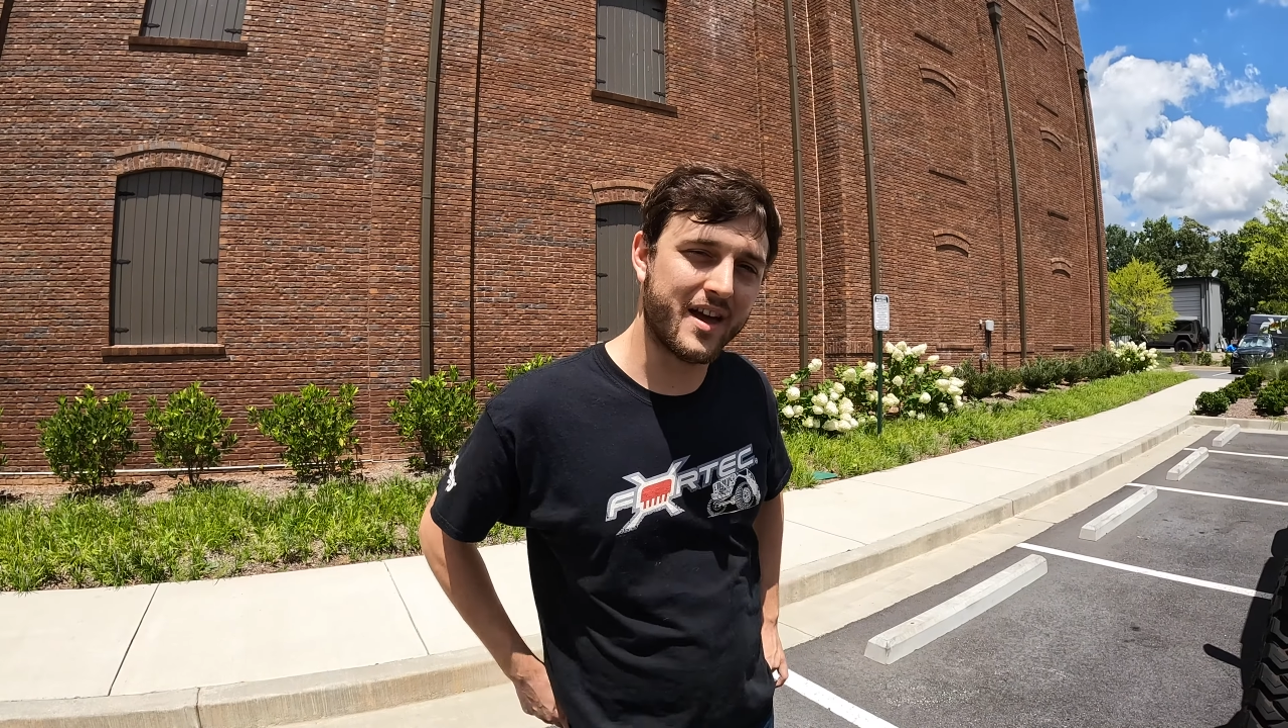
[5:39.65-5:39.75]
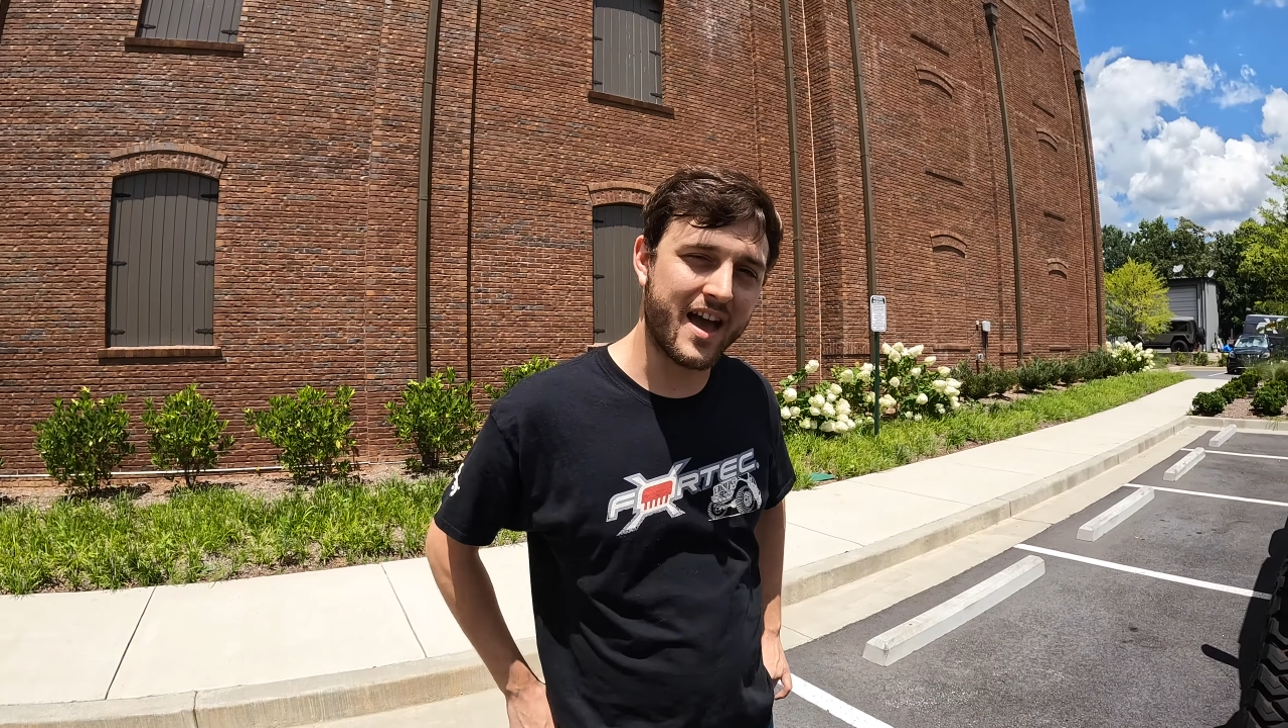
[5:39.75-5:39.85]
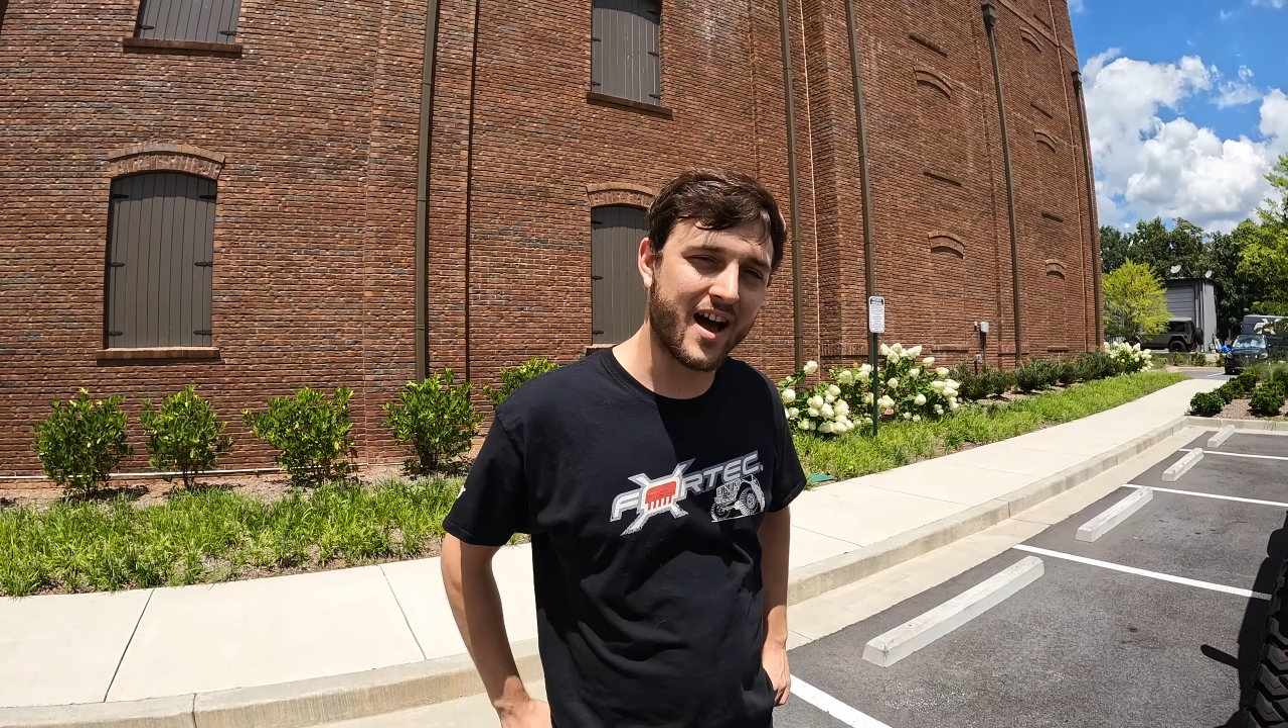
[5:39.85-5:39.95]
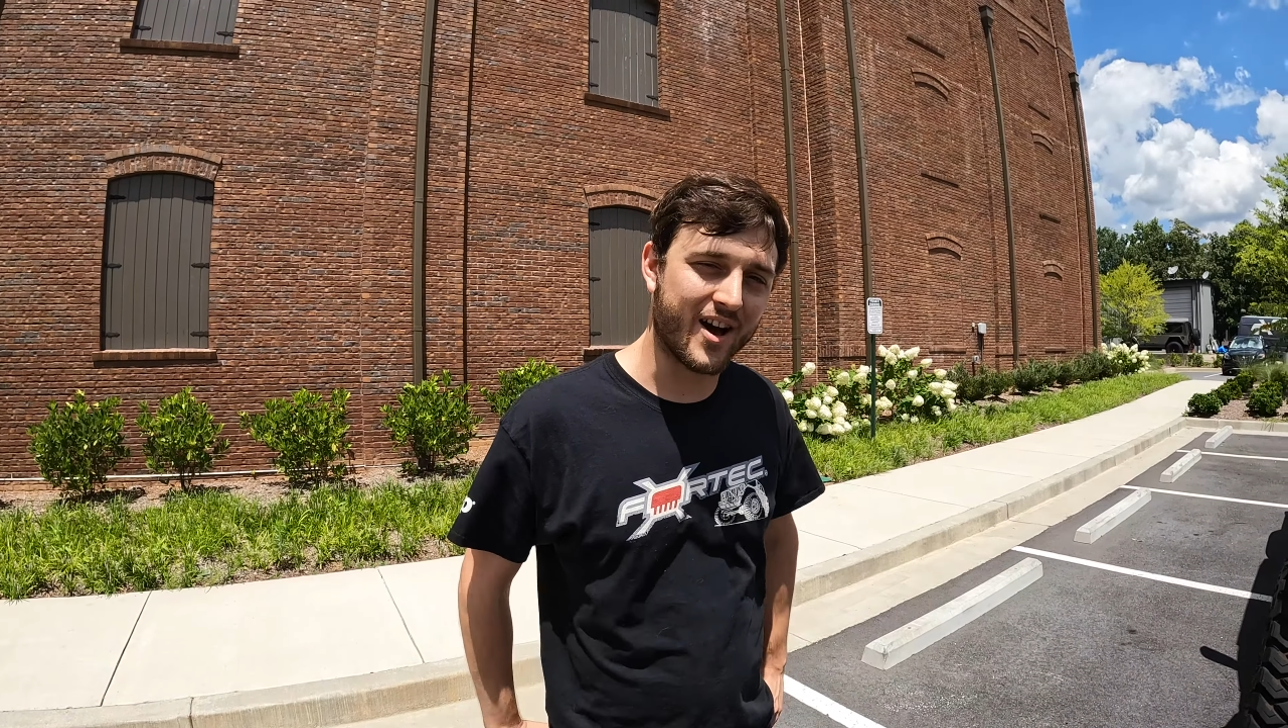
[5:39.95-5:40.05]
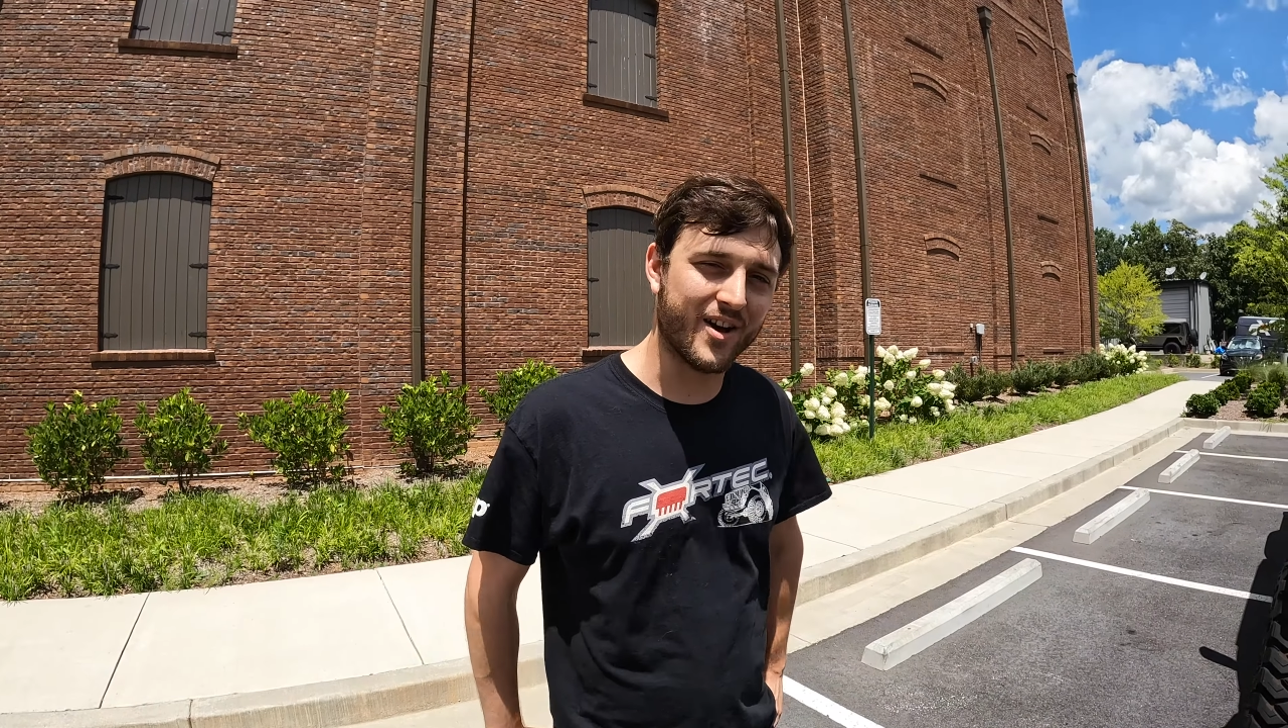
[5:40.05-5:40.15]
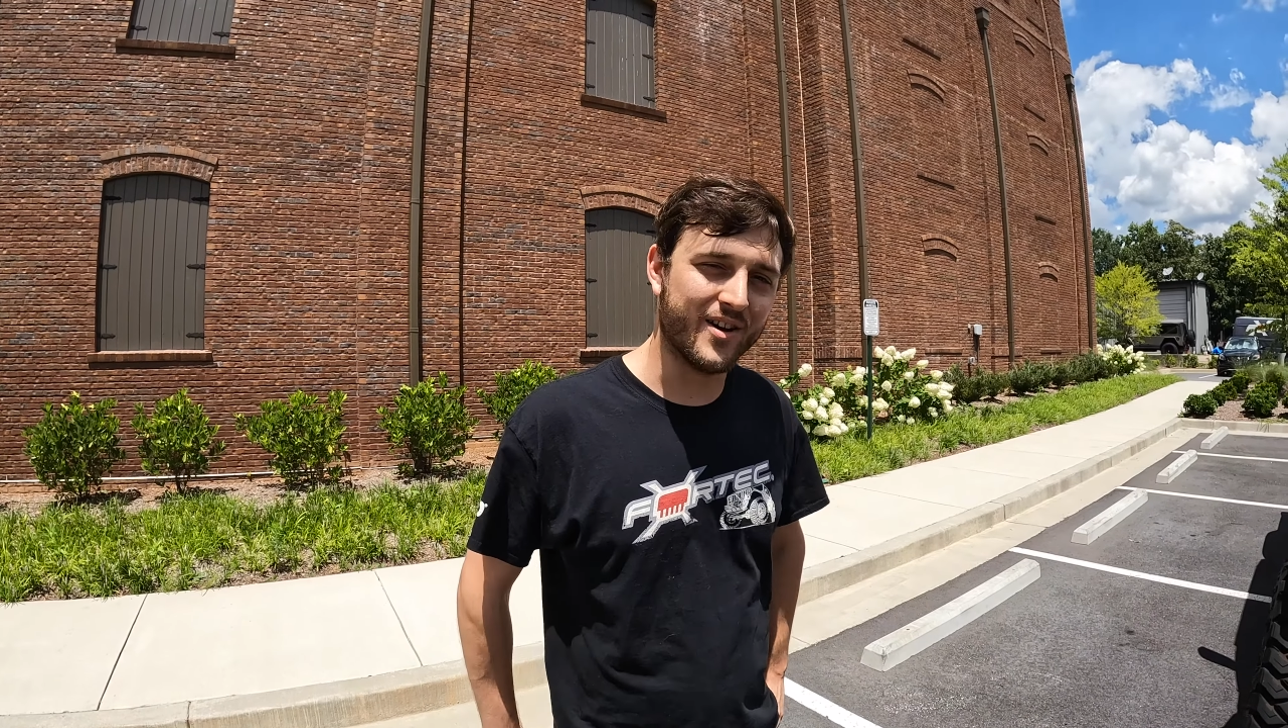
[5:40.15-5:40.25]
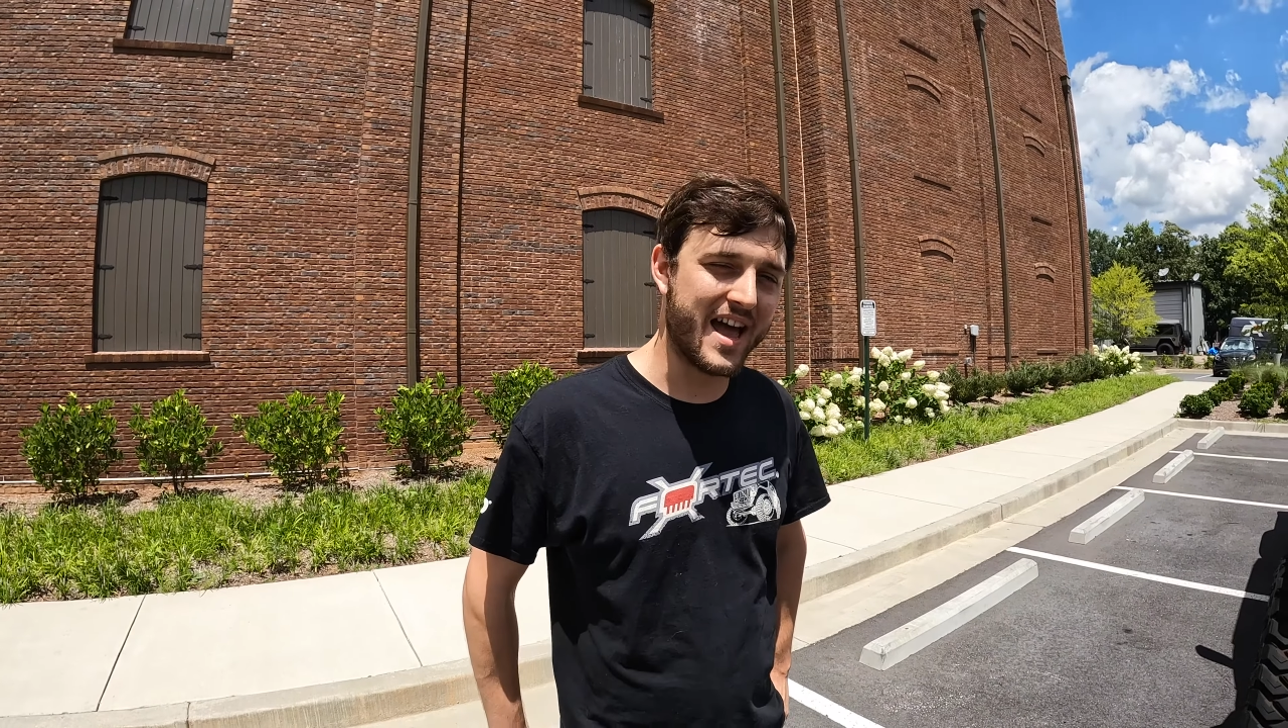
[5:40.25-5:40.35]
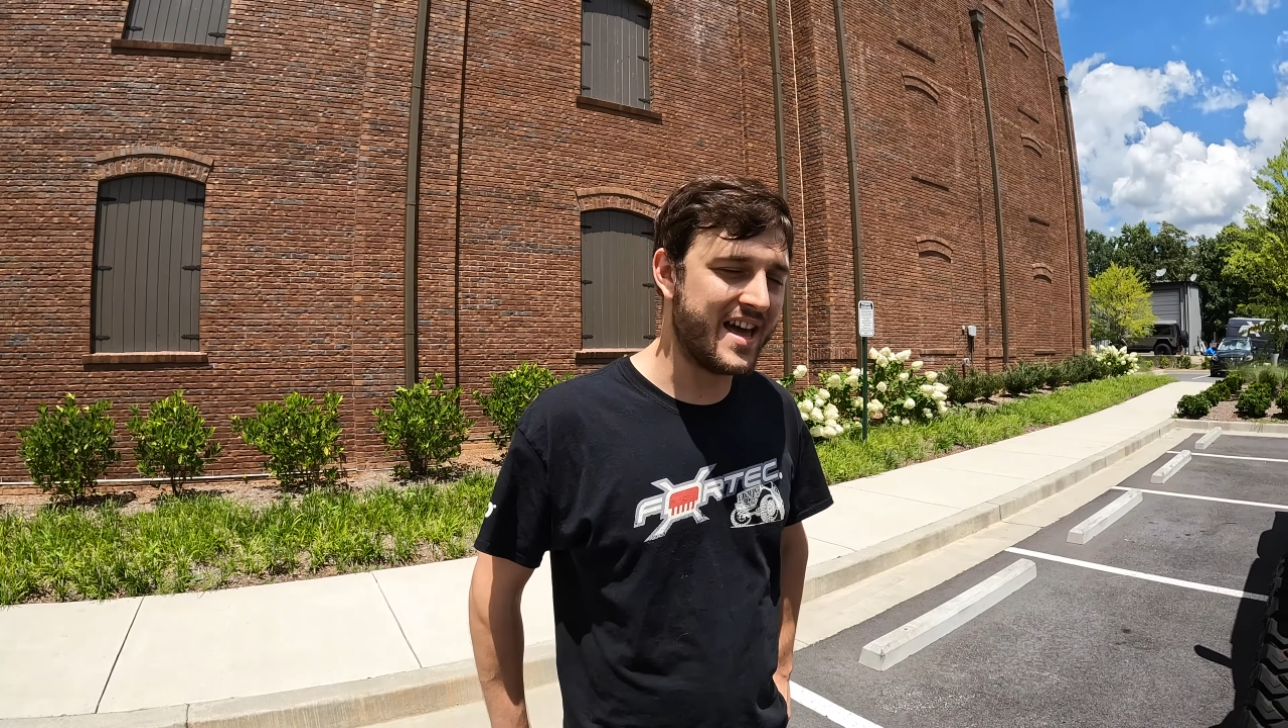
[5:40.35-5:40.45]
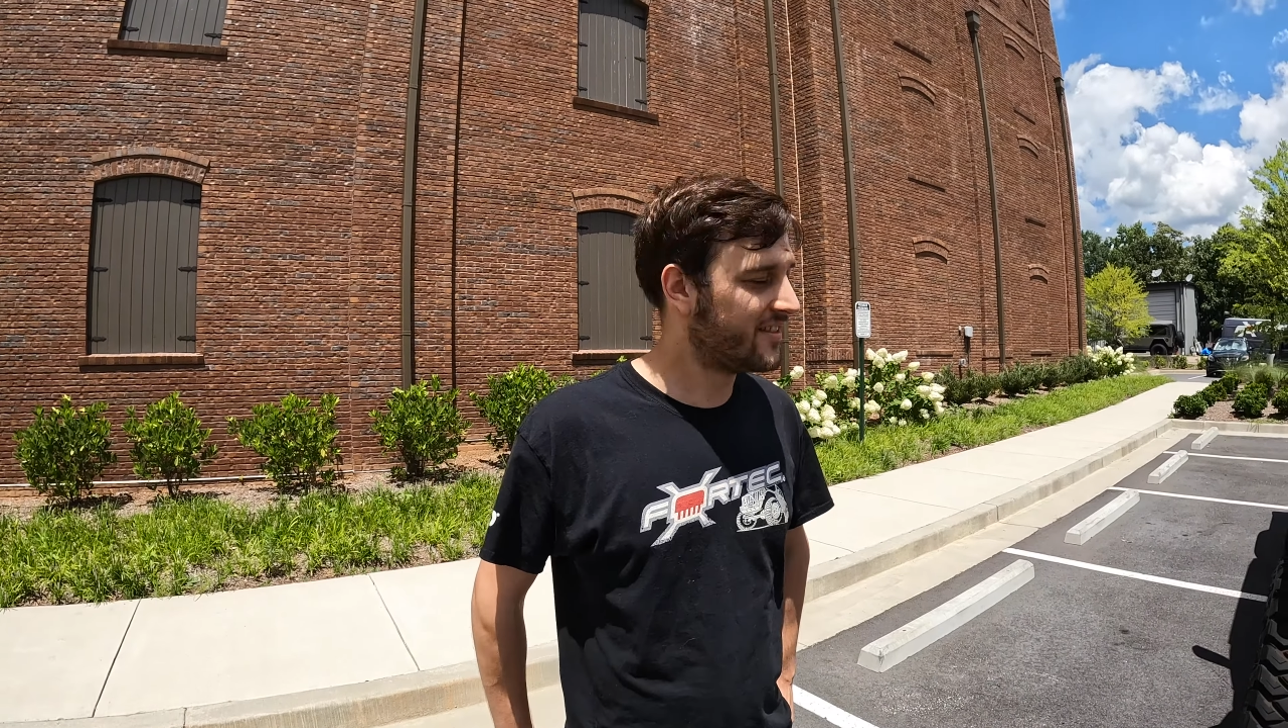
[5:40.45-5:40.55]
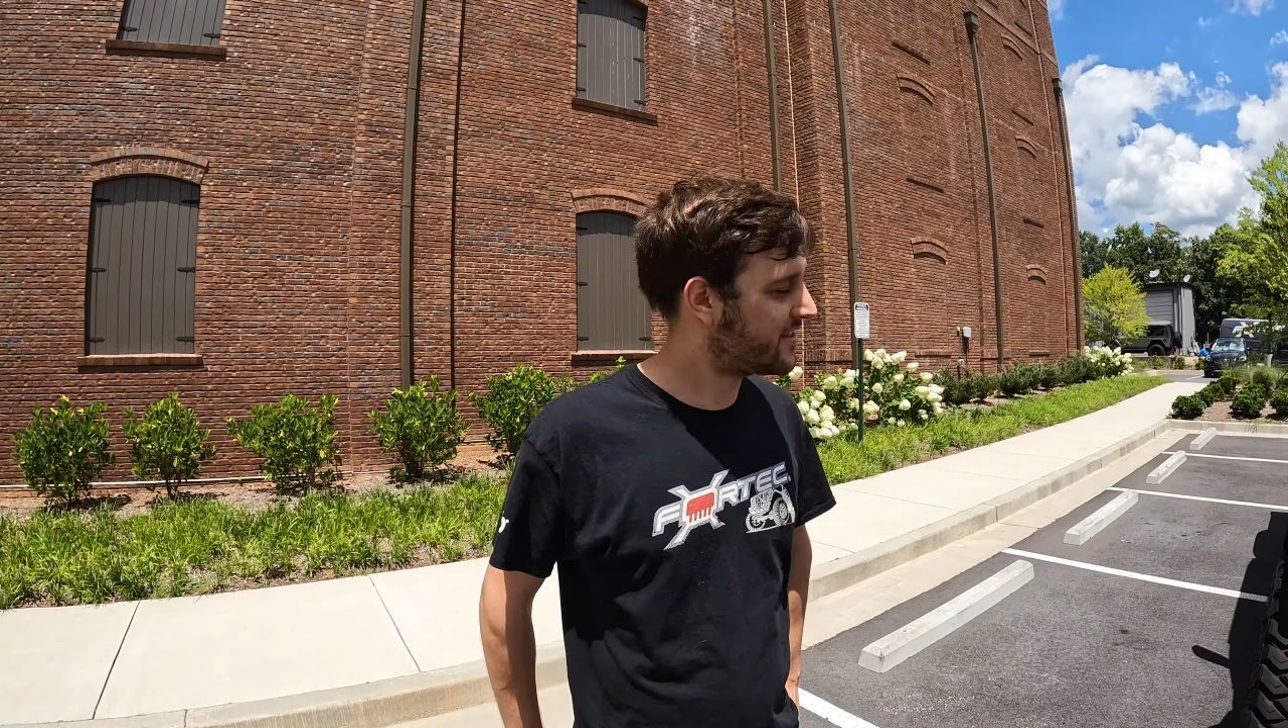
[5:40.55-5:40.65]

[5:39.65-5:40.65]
and it's